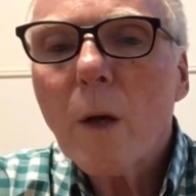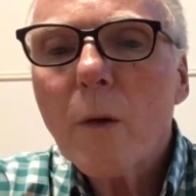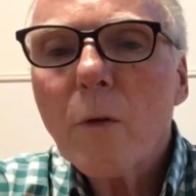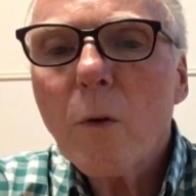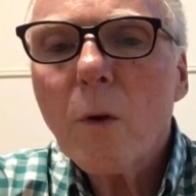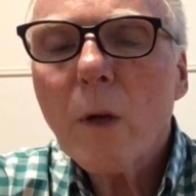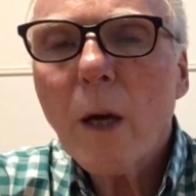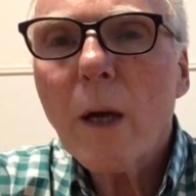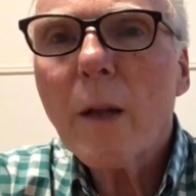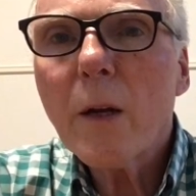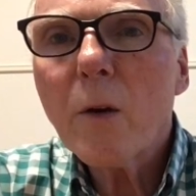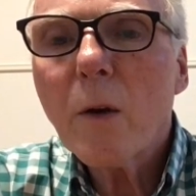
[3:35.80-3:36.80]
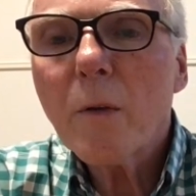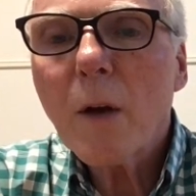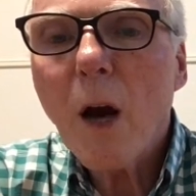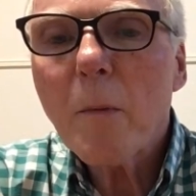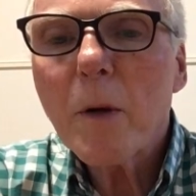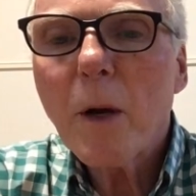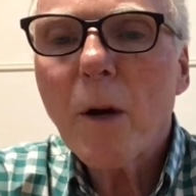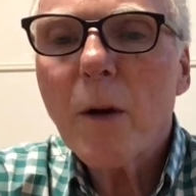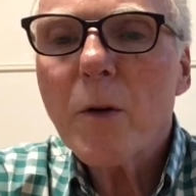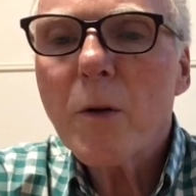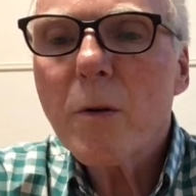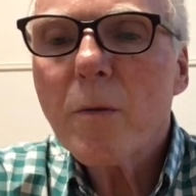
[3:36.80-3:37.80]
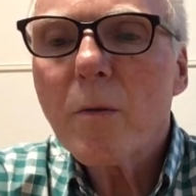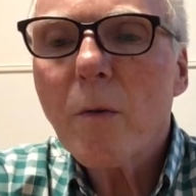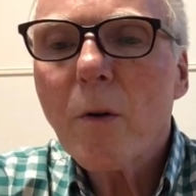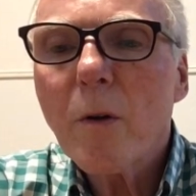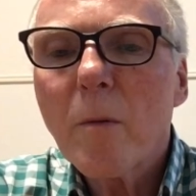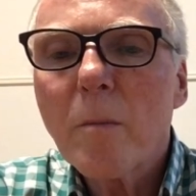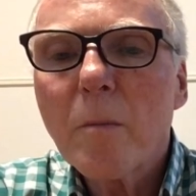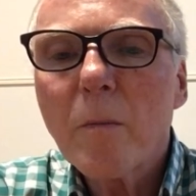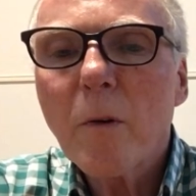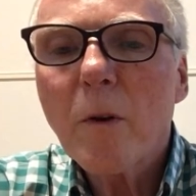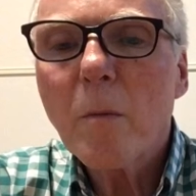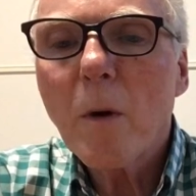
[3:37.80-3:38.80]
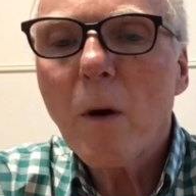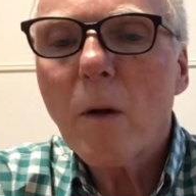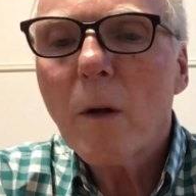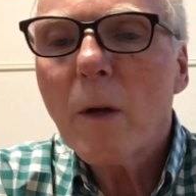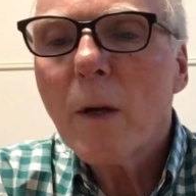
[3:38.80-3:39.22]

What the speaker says: So yeah, they do have a common character for them all.